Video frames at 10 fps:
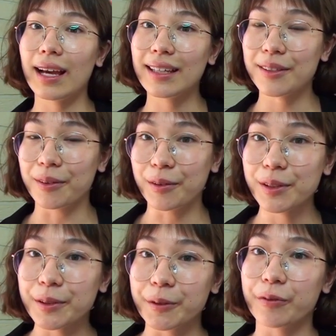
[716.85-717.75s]
And
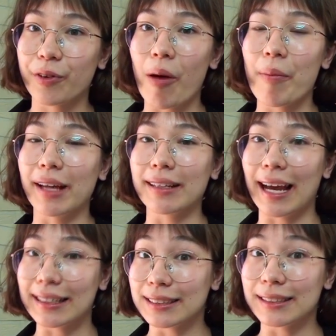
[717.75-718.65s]
also from an
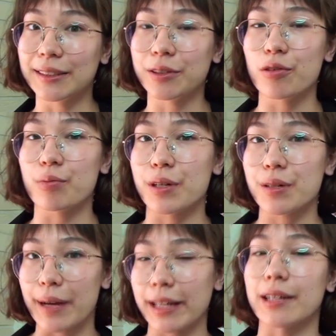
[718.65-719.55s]
analytical
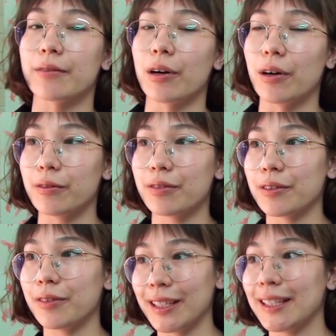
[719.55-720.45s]
perspective of
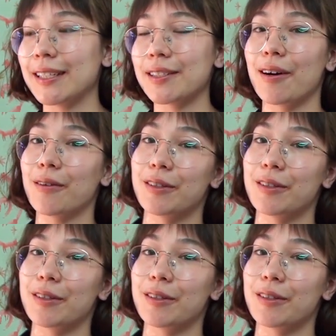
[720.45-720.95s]
feelings of